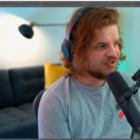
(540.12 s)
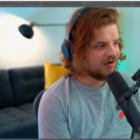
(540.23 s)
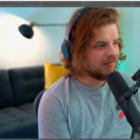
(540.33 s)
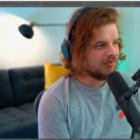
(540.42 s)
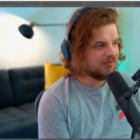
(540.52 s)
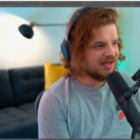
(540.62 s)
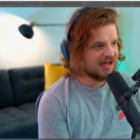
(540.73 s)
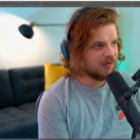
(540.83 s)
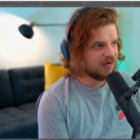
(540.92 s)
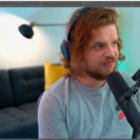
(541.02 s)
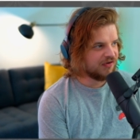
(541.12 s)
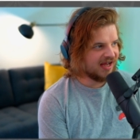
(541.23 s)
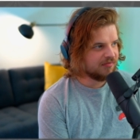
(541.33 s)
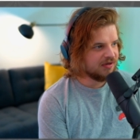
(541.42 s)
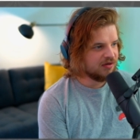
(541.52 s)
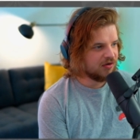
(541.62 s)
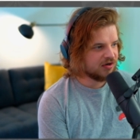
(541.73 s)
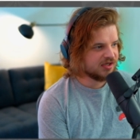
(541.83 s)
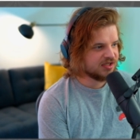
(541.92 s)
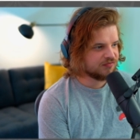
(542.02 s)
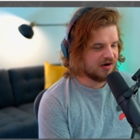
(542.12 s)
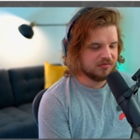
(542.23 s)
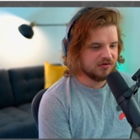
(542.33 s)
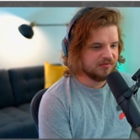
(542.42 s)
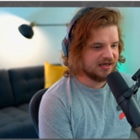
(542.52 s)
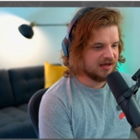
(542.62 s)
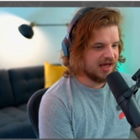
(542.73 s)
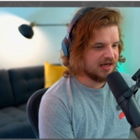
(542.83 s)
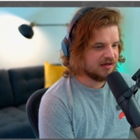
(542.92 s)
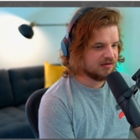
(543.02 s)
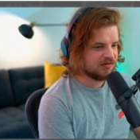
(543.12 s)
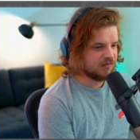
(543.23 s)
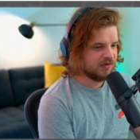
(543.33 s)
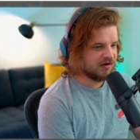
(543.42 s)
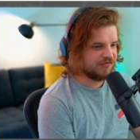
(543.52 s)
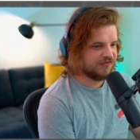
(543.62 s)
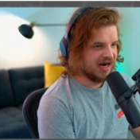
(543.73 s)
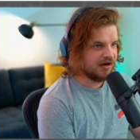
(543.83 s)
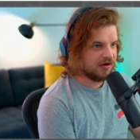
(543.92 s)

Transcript: Does rumble mean like we're vibing or does rumble mean like we're gonna fight